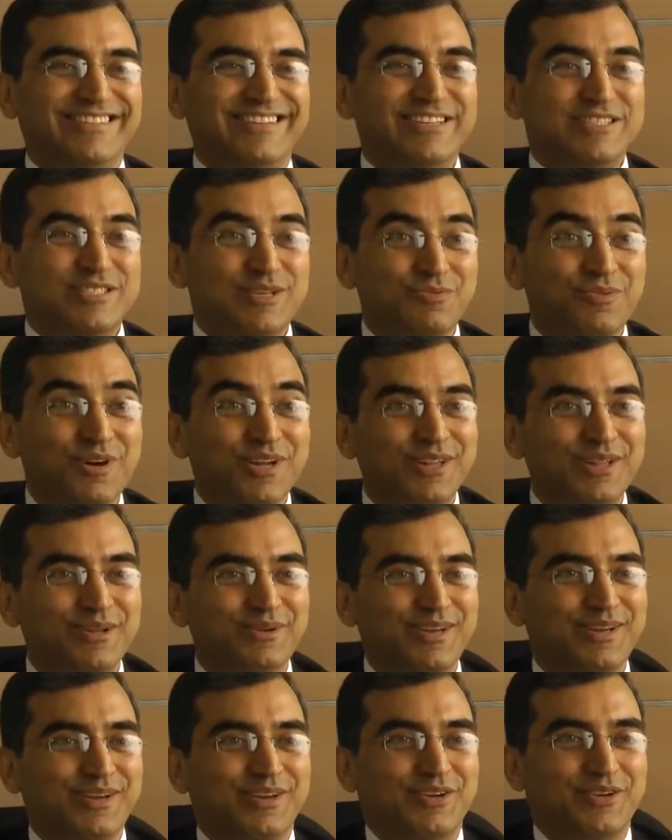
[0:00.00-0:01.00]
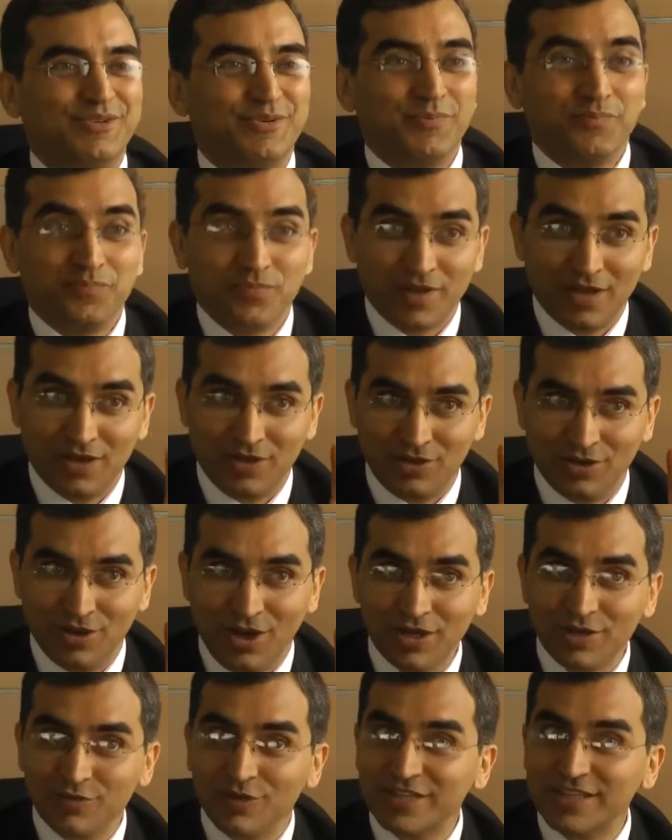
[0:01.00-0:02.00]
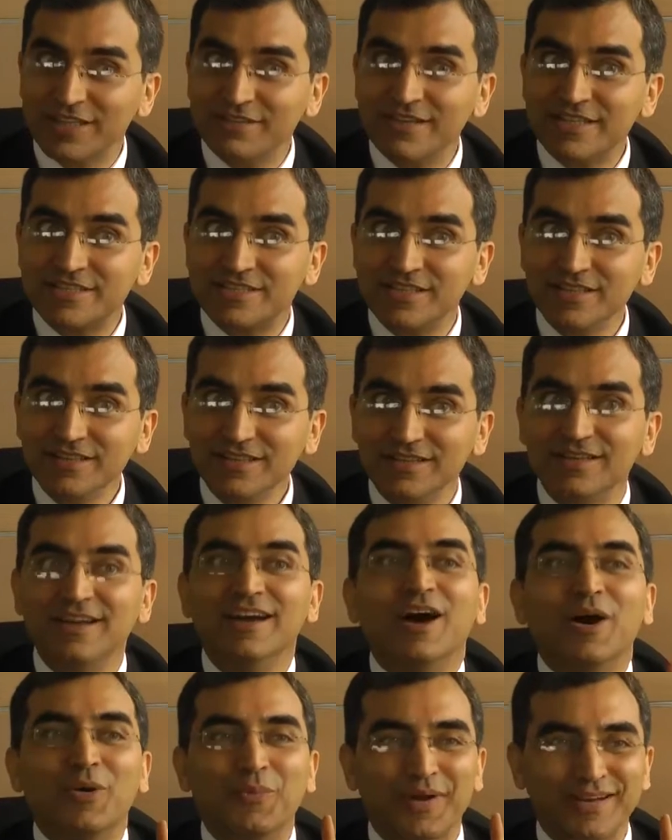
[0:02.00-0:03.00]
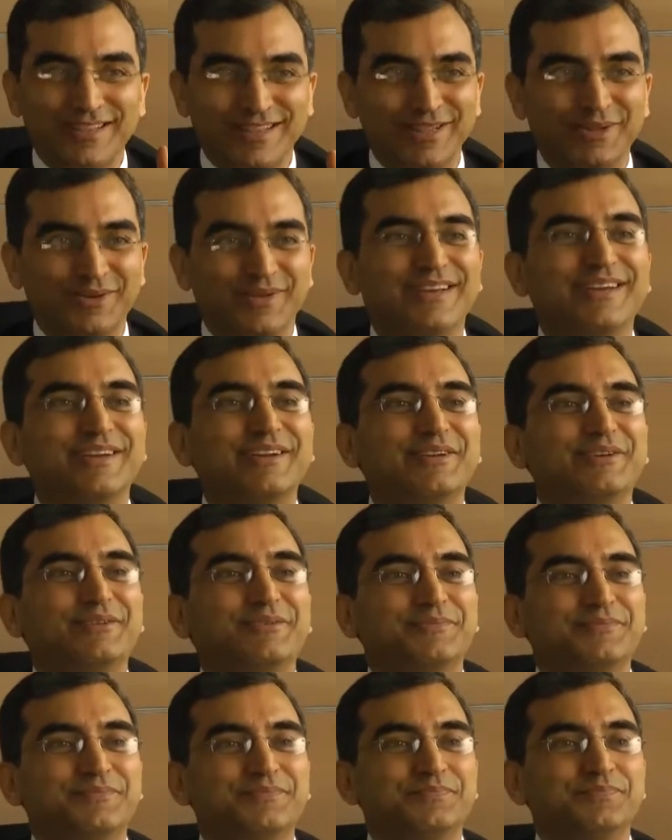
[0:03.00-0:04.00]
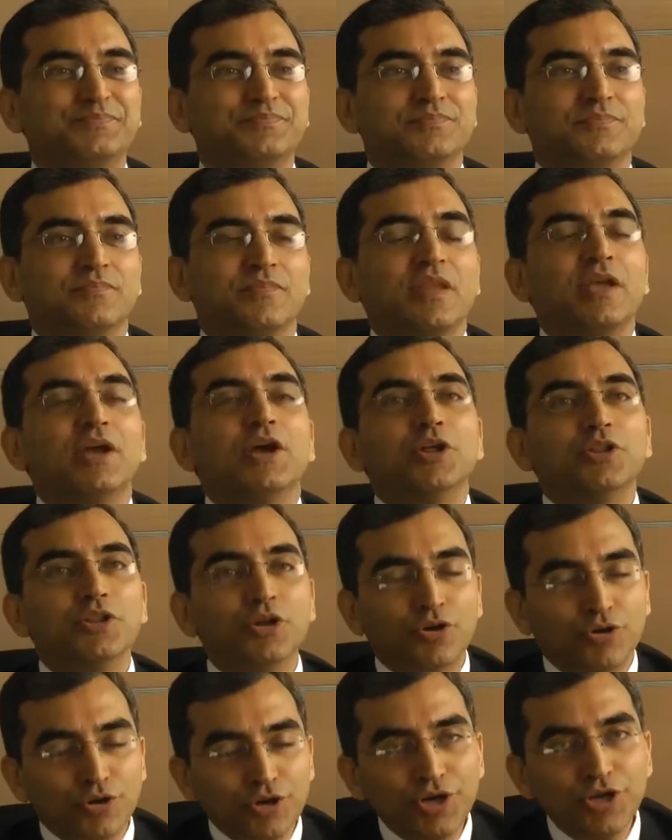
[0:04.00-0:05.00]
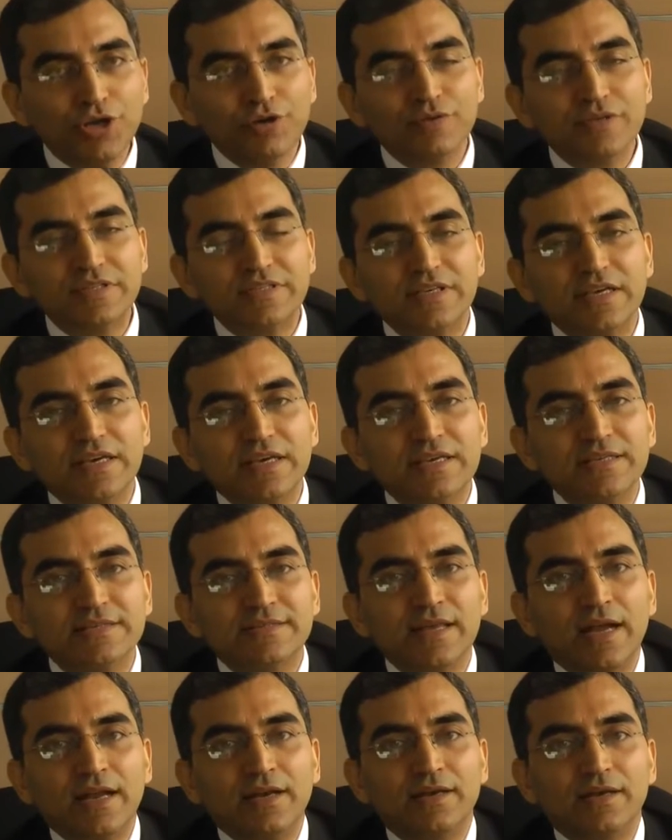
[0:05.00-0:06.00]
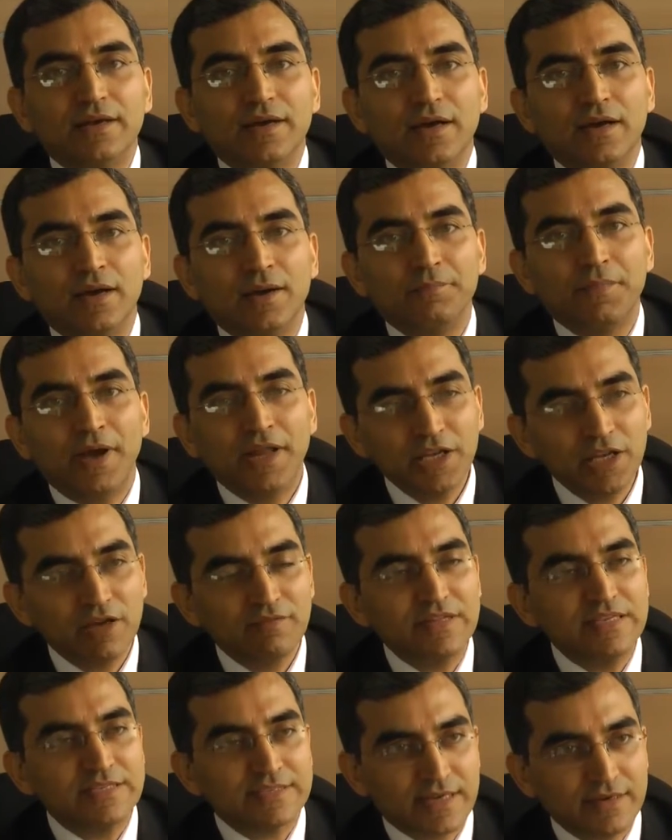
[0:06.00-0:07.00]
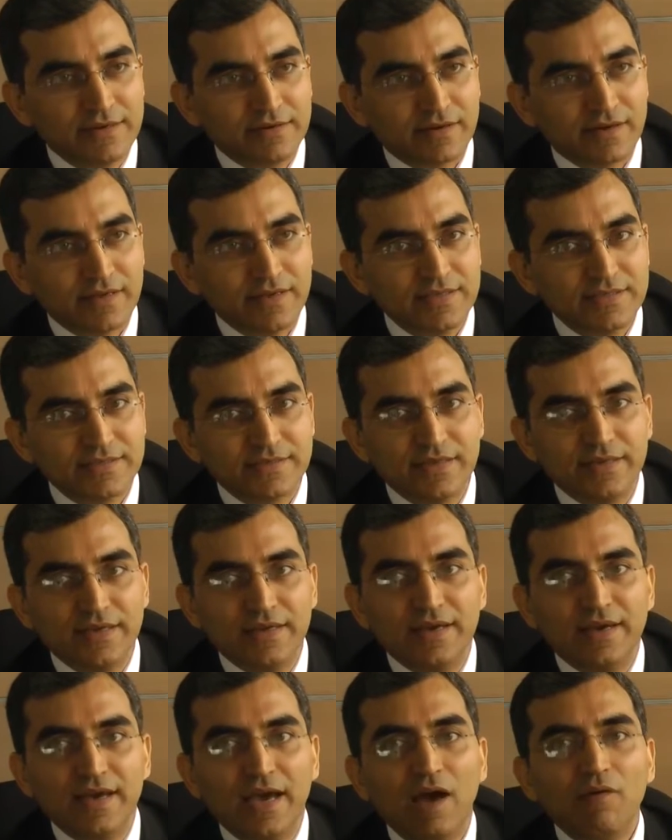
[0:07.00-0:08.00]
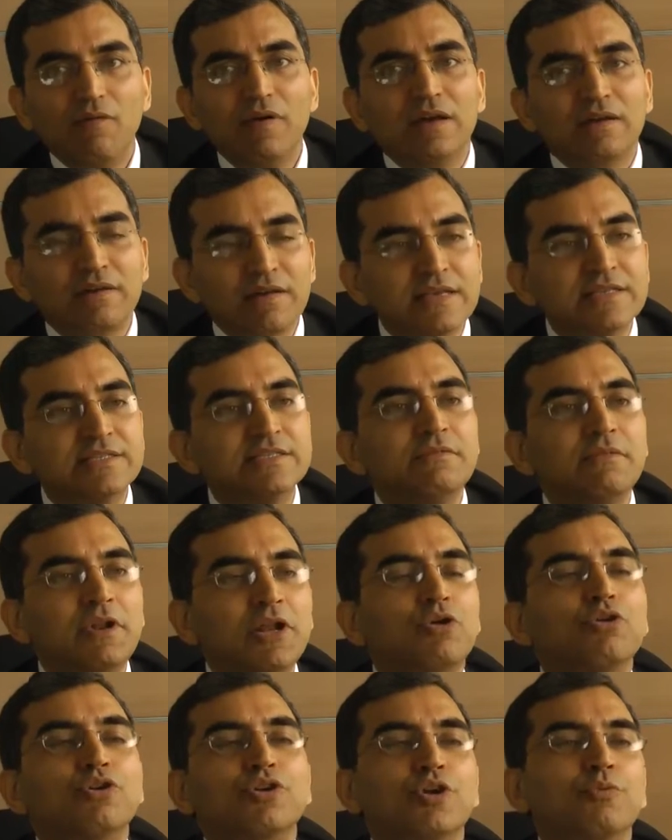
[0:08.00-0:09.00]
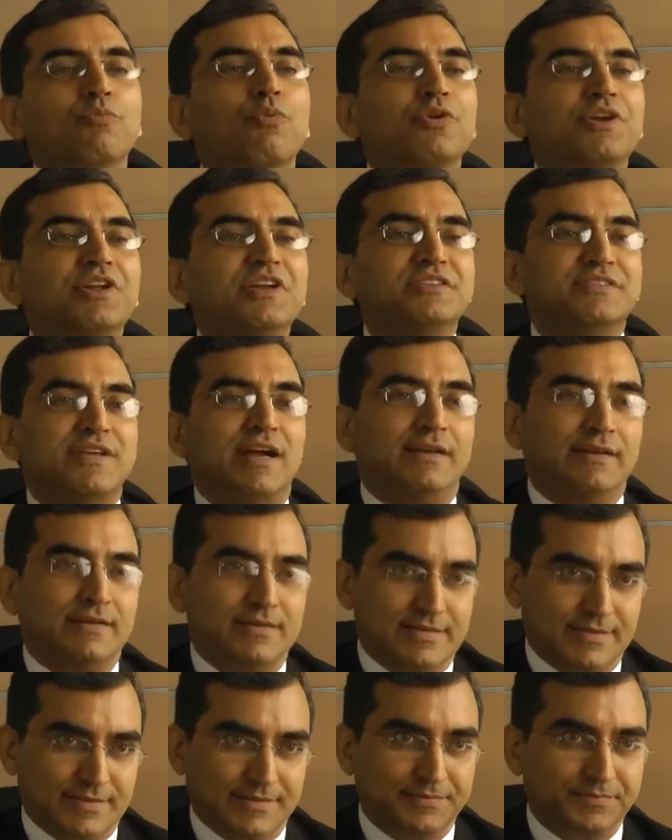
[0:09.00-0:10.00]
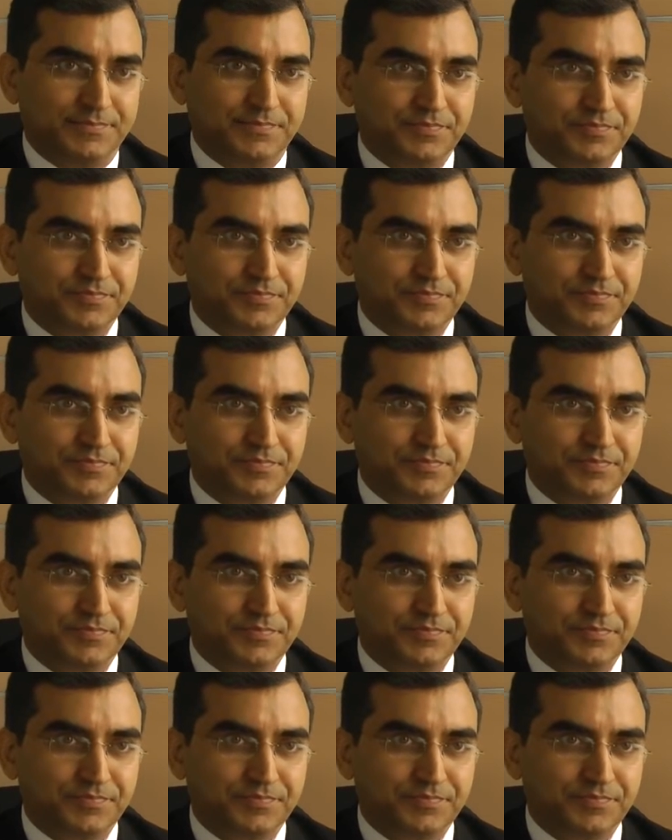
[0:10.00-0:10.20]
So worth looking into. Not worth investing, worth looking into. The good news is that many of these countries have a reasonably good reporting standards.